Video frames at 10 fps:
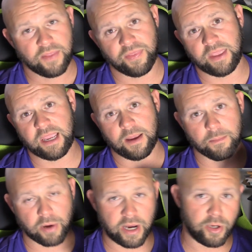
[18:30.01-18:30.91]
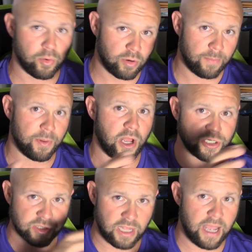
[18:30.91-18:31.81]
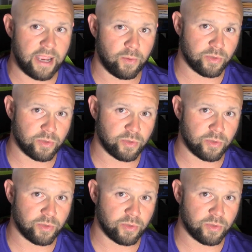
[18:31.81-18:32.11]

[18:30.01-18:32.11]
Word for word: The brand new Grip Launch line,